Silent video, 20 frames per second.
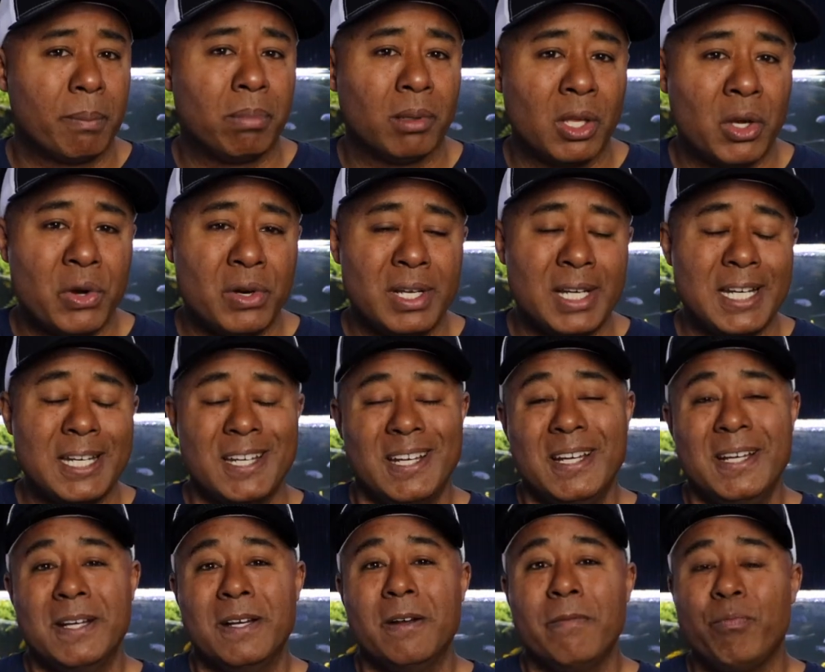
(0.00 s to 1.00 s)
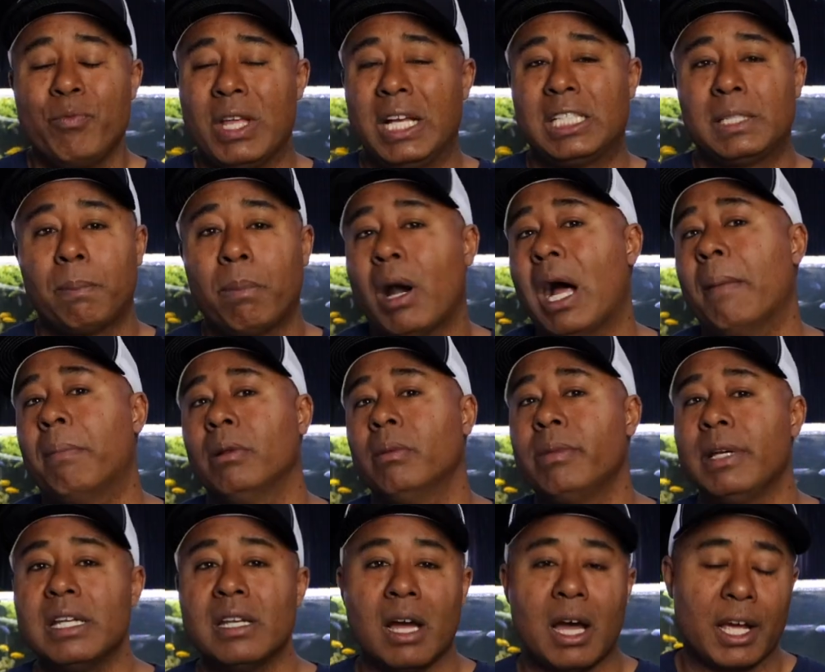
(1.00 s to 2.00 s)
bloated, it's
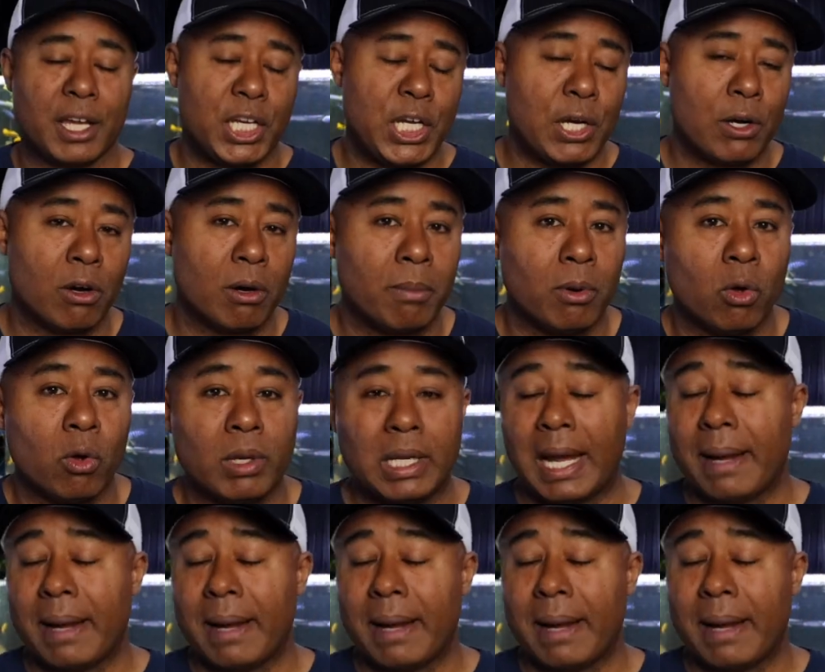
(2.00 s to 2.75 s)
probably not curable.